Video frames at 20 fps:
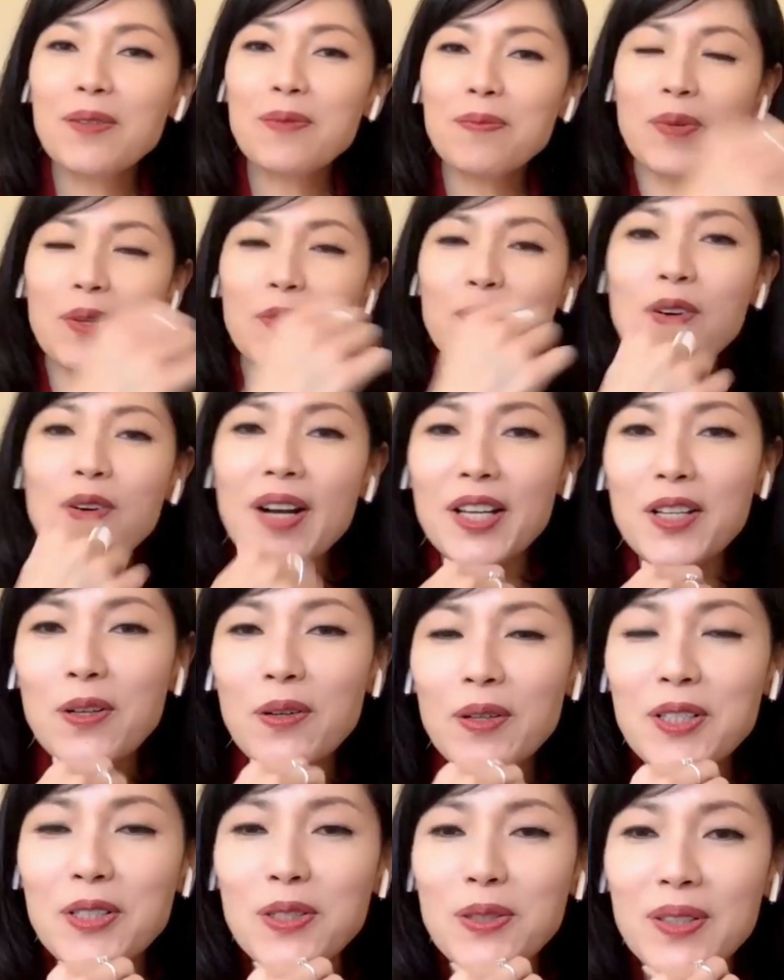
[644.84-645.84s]
Before I go
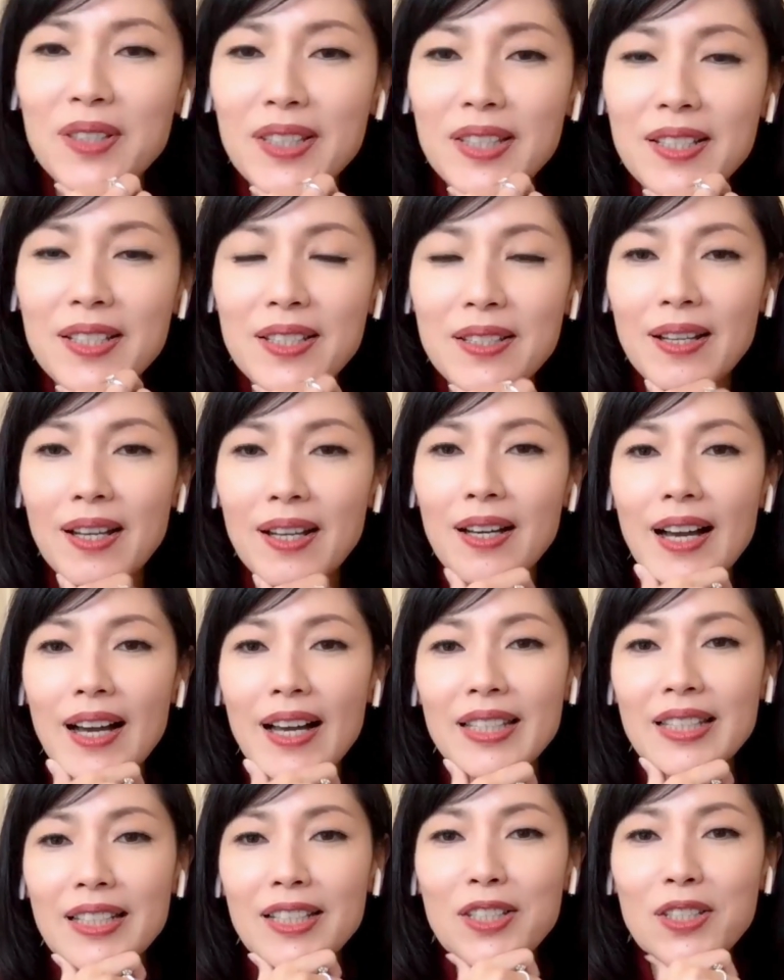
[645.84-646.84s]
into this, I
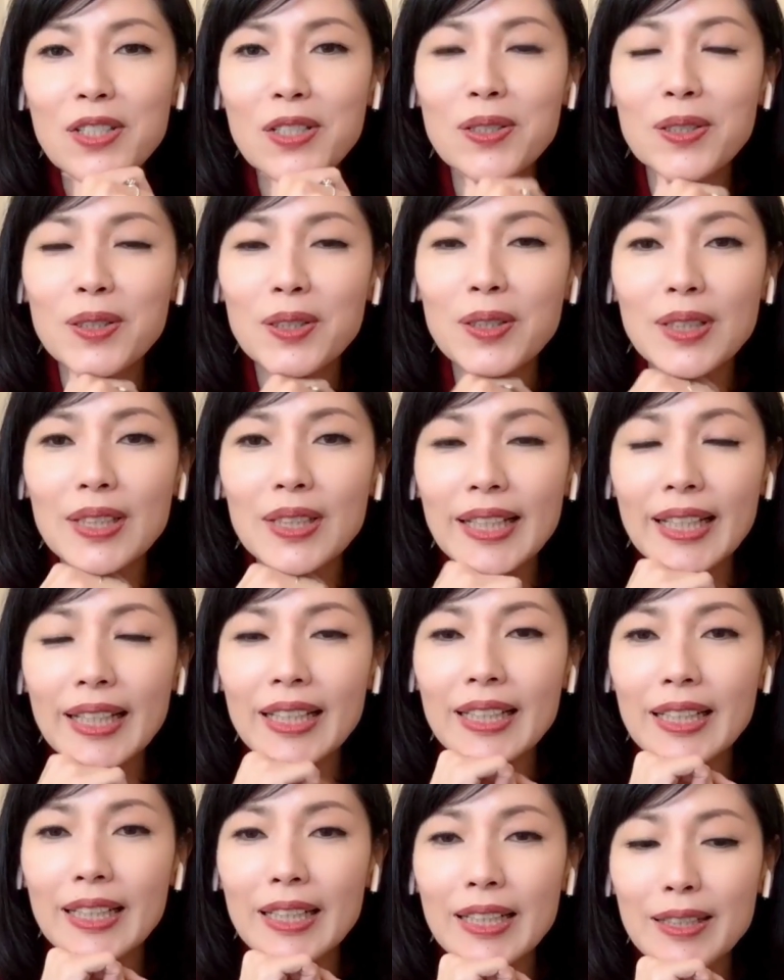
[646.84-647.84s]
need to
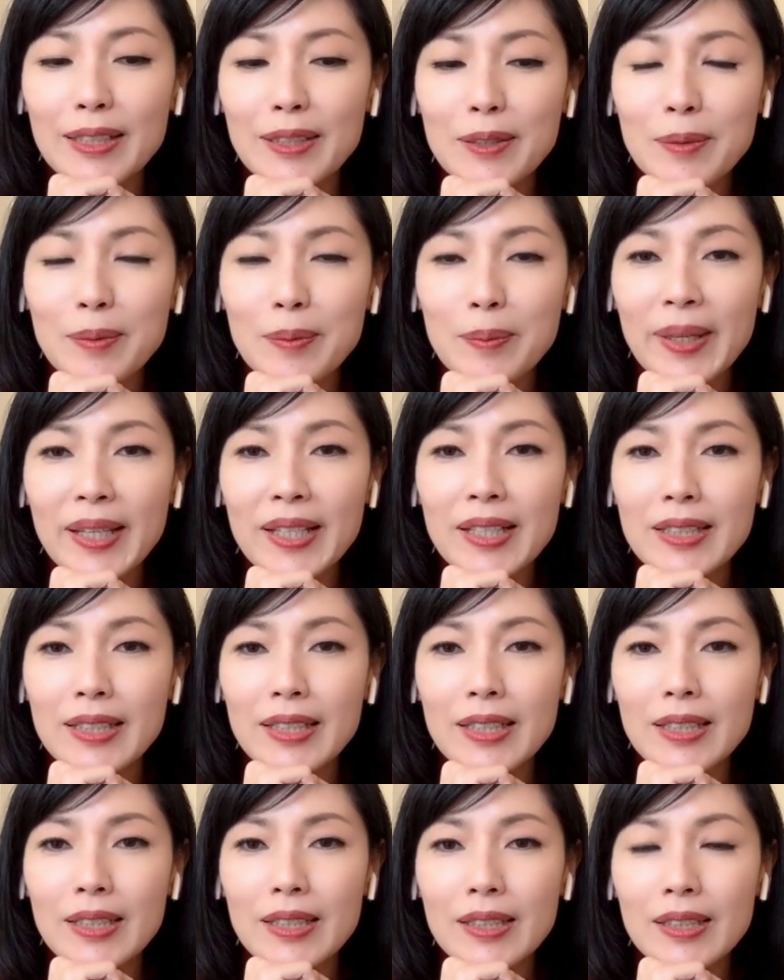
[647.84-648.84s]
make
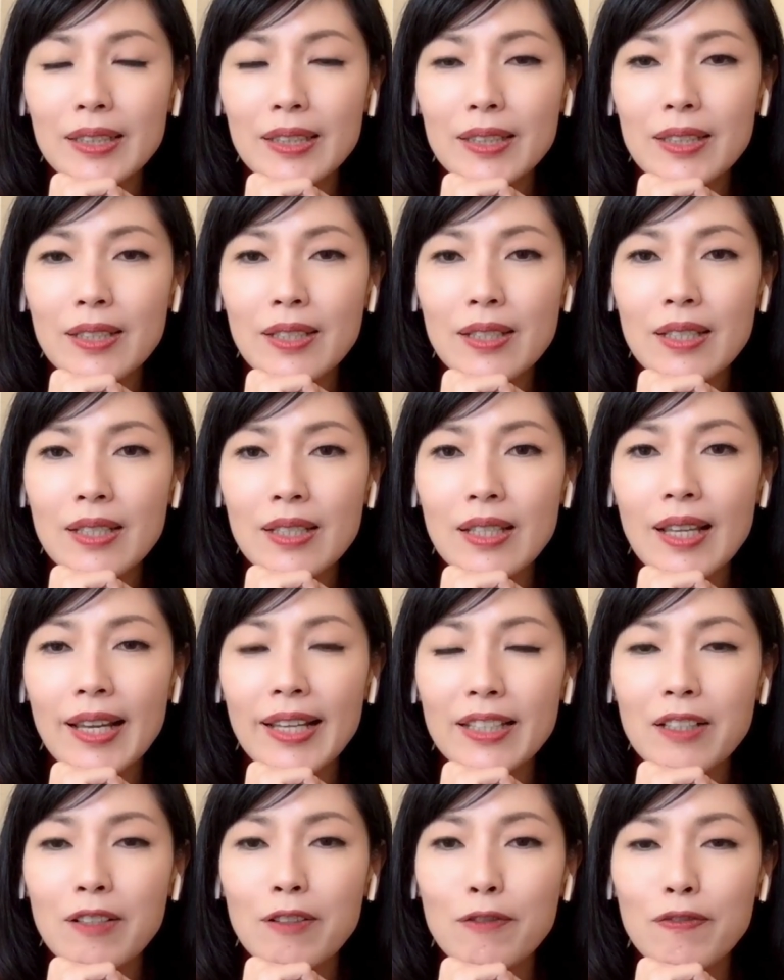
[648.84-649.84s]
a
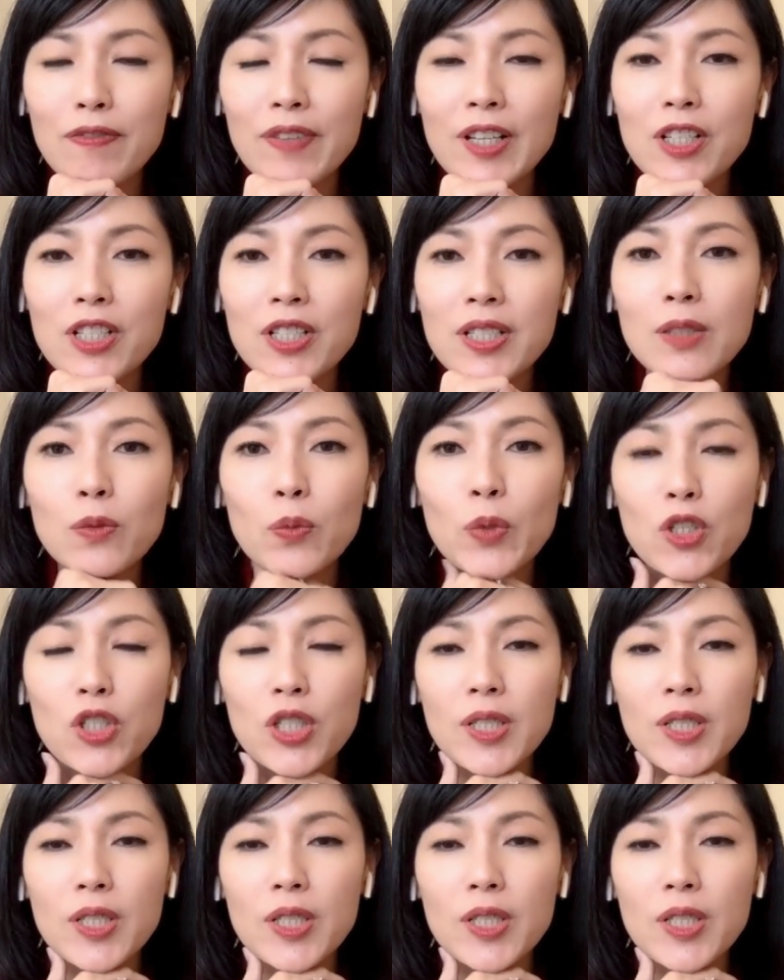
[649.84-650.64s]
slight confession, which